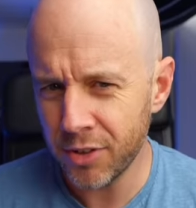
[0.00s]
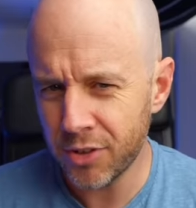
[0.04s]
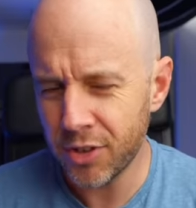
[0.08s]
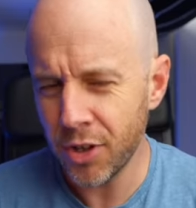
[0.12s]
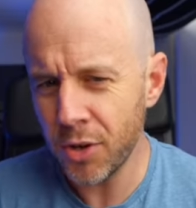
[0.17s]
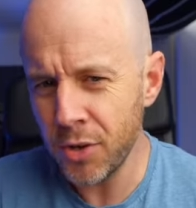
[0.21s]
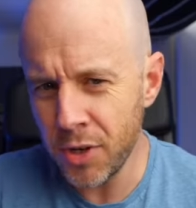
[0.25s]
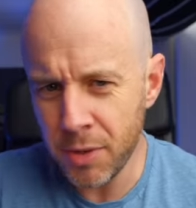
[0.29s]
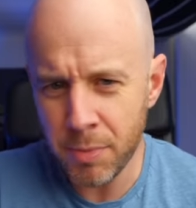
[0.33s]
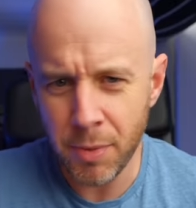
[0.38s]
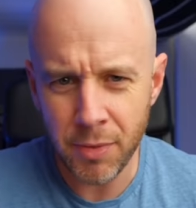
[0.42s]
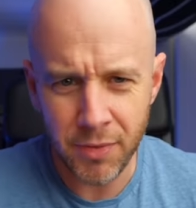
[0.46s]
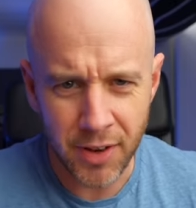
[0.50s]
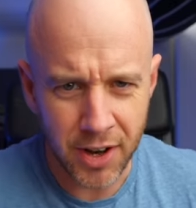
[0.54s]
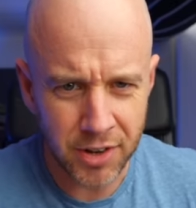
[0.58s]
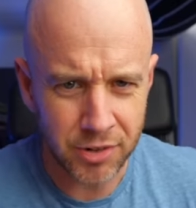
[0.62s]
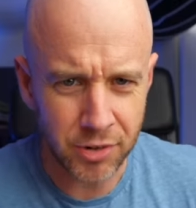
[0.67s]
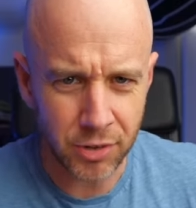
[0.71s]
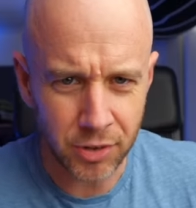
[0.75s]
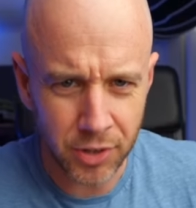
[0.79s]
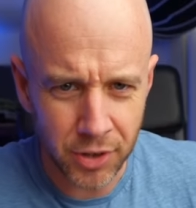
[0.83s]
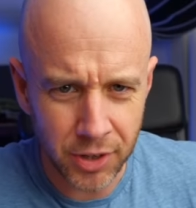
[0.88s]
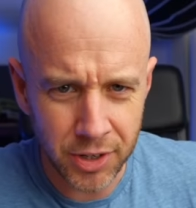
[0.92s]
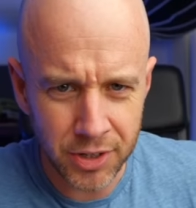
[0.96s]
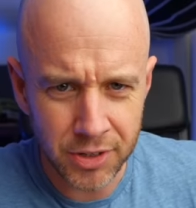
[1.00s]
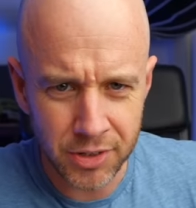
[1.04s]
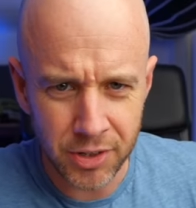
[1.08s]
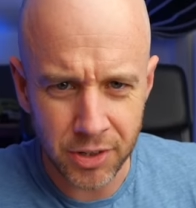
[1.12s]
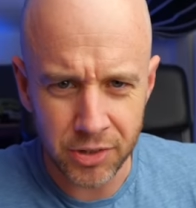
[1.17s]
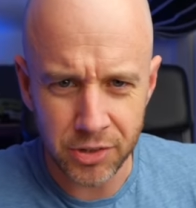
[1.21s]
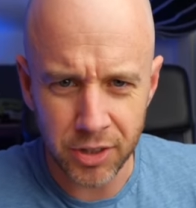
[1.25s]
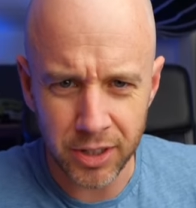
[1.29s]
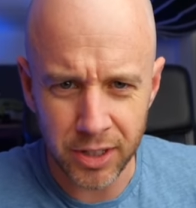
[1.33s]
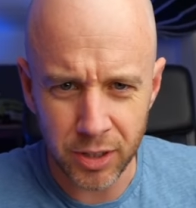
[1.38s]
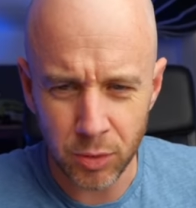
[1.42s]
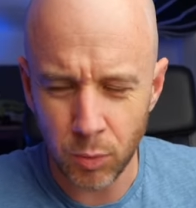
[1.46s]
Sony Professional got in
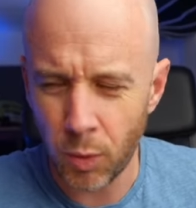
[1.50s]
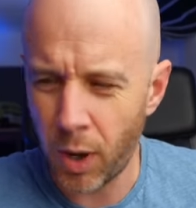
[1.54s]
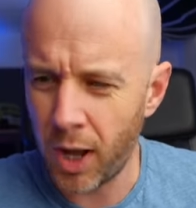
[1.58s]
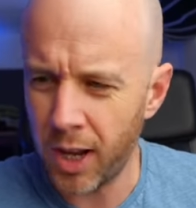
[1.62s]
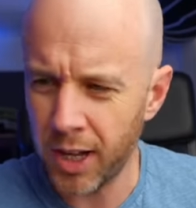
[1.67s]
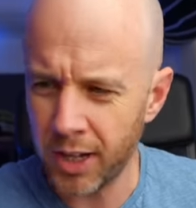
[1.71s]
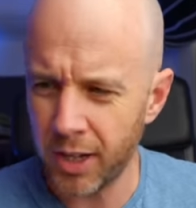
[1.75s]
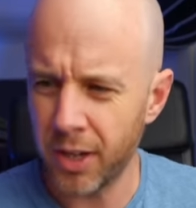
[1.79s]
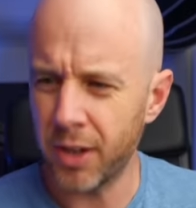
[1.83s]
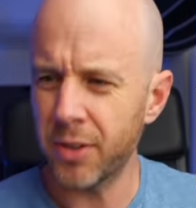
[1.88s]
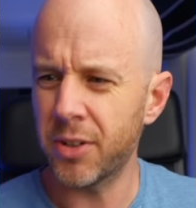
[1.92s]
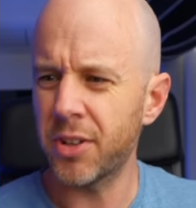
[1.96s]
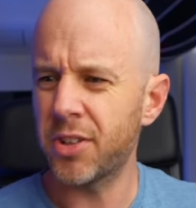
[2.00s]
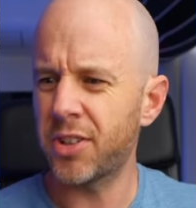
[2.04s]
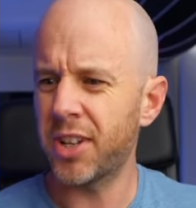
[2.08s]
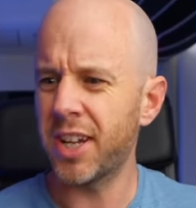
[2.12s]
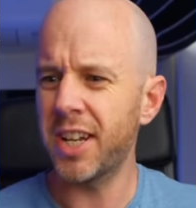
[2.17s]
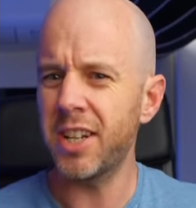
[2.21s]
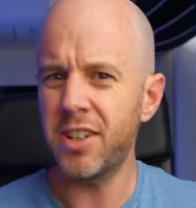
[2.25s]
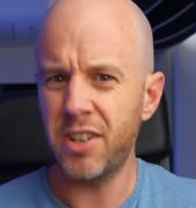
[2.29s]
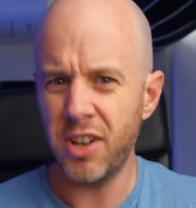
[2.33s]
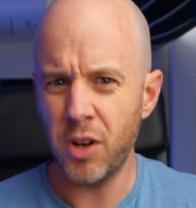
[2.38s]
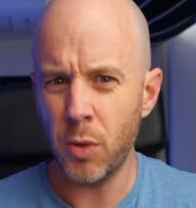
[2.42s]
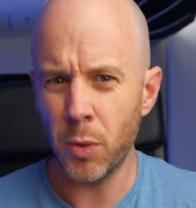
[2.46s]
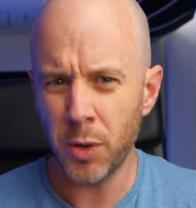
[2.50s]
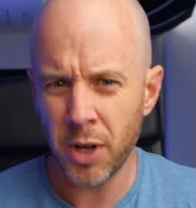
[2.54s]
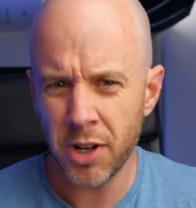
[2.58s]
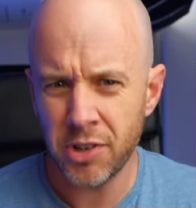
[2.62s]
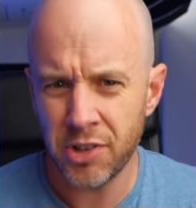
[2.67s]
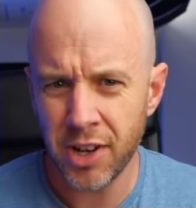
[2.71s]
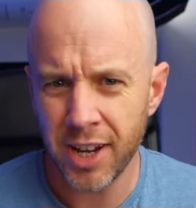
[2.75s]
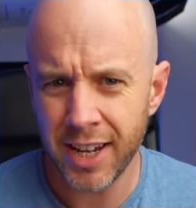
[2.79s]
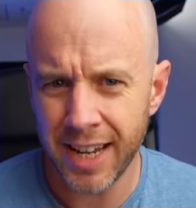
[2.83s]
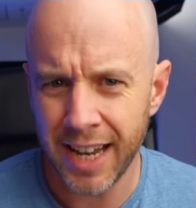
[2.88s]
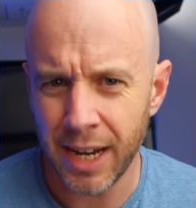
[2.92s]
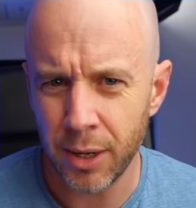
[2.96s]
touch a little while ago to say, do you want
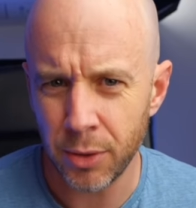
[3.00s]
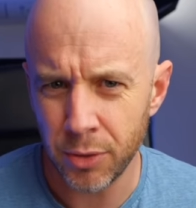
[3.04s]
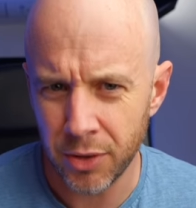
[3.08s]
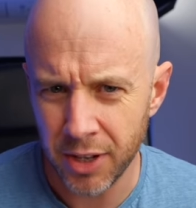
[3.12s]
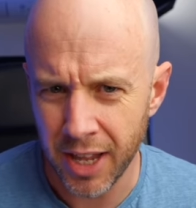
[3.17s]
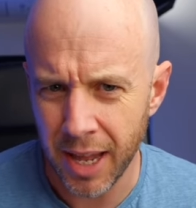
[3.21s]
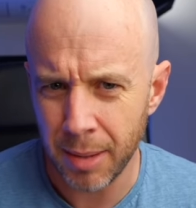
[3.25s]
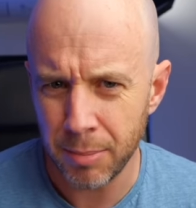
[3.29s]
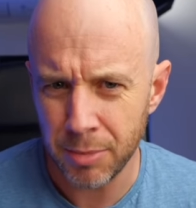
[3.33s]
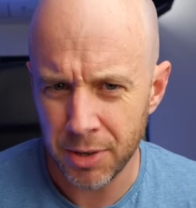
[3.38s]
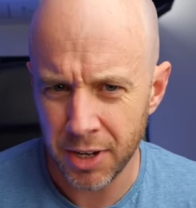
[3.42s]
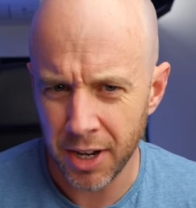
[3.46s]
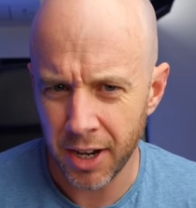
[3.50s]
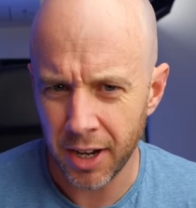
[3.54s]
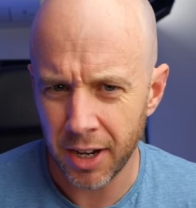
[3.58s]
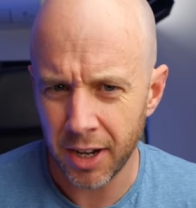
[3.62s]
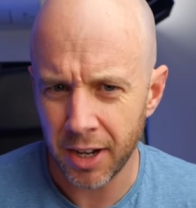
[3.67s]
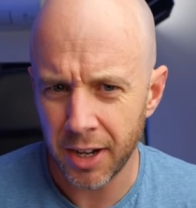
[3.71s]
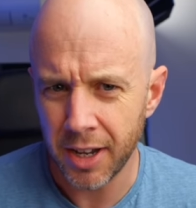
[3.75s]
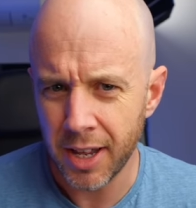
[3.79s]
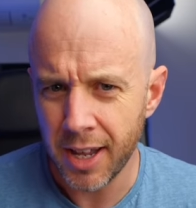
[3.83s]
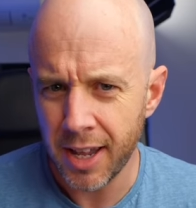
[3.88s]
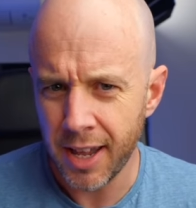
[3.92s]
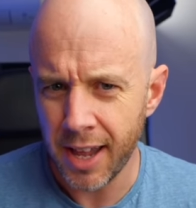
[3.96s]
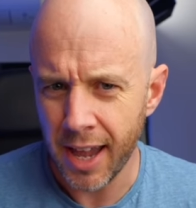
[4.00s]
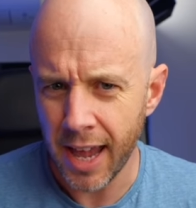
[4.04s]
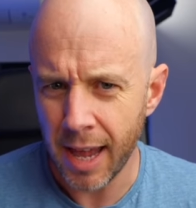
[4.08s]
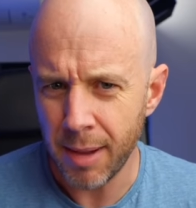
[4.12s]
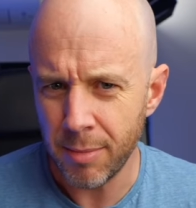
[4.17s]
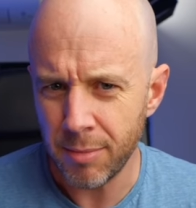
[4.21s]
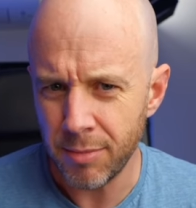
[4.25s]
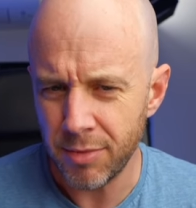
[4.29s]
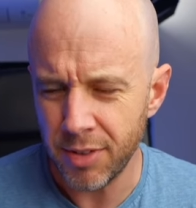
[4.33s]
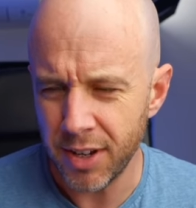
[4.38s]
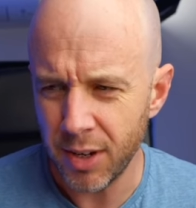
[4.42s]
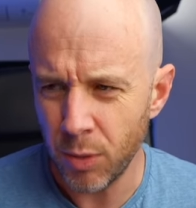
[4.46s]
to check out the MDR
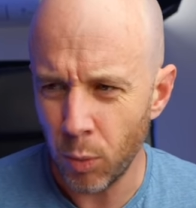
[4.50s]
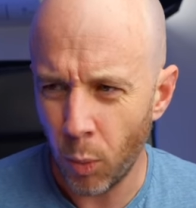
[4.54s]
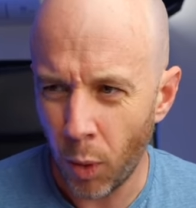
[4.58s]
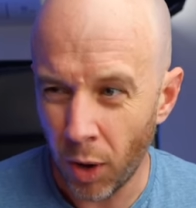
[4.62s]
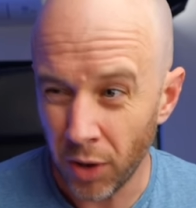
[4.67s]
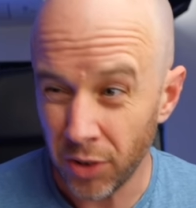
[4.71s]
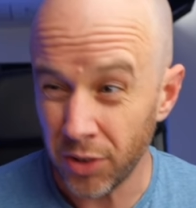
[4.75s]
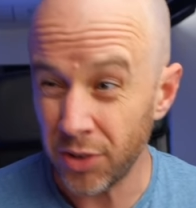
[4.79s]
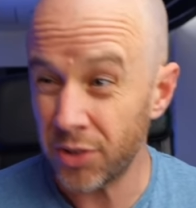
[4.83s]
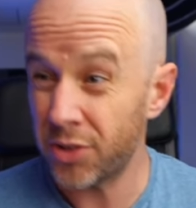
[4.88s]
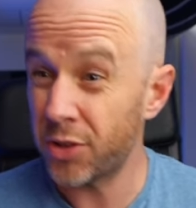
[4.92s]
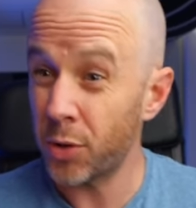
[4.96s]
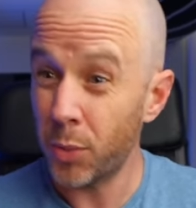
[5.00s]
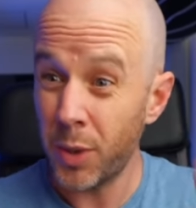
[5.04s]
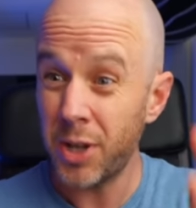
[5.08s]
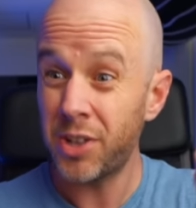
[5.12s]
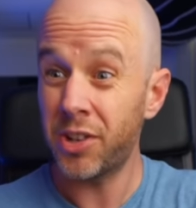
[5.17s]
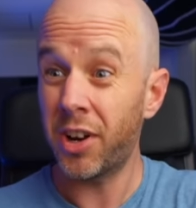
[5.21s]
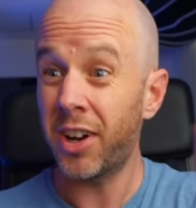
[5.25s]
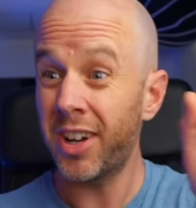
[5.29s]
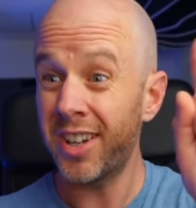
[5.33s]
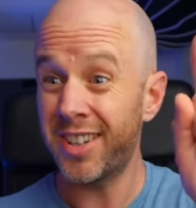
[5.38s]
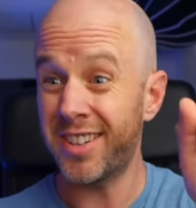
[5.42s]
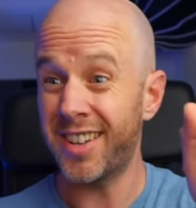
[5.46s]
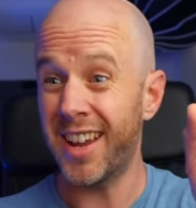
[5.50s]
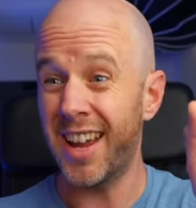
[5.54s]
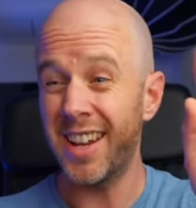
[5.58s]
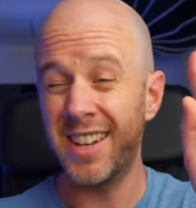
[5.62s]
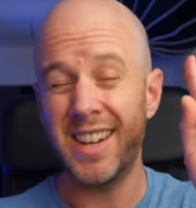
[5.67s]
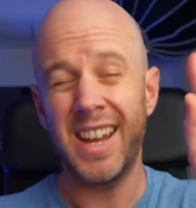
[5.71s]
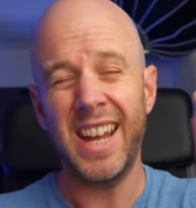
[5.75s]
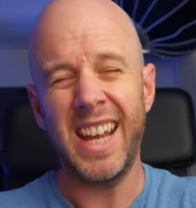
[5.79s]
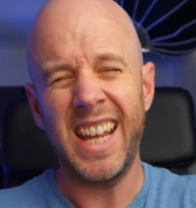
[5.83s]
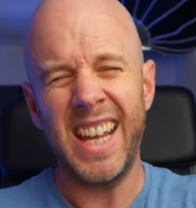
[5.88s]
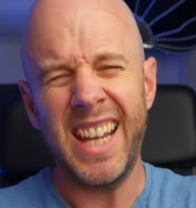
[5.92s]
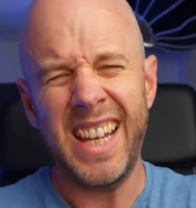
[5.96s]
MV1s? To which I said,
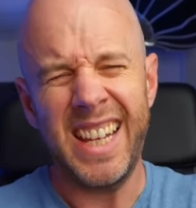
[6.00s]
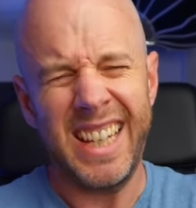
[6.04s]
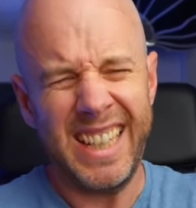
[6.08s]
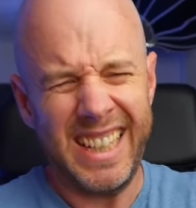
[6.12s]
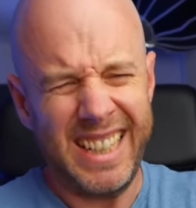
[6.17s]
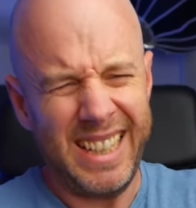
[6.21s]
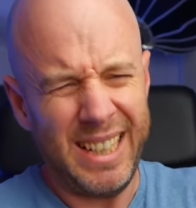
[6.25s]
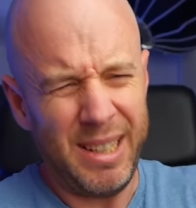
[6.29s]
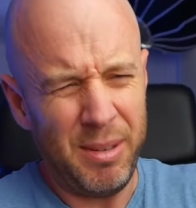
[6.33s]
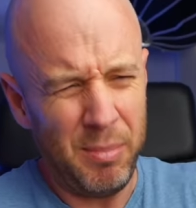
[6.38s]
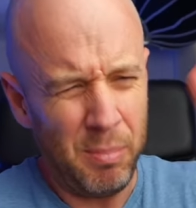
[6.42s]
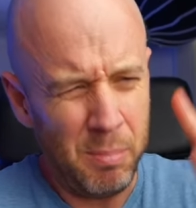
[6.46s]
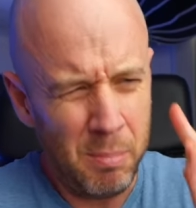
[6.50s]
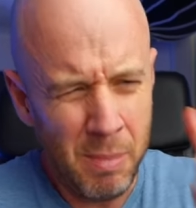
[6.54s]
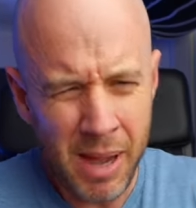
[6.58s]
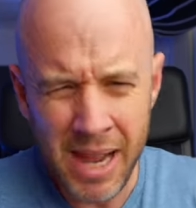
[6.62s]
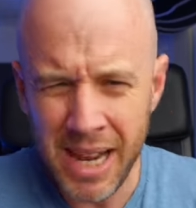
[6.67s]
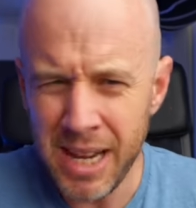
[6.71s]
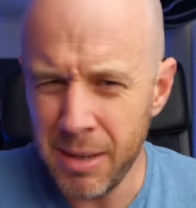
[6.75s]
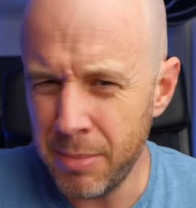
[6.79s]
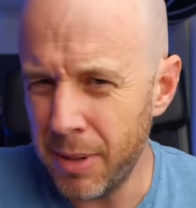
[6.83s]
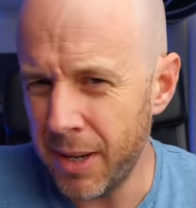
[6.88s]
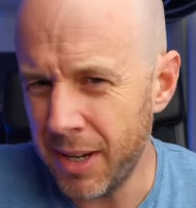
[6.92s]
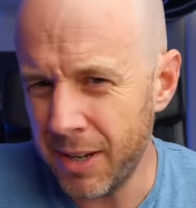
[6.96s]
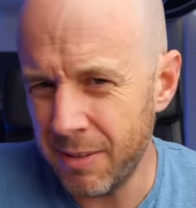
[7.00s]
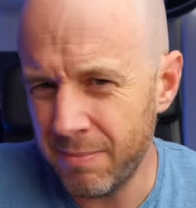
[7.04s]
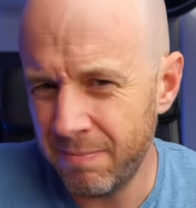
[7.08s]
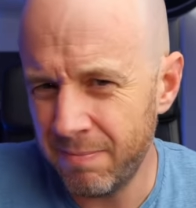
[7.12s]
maybe.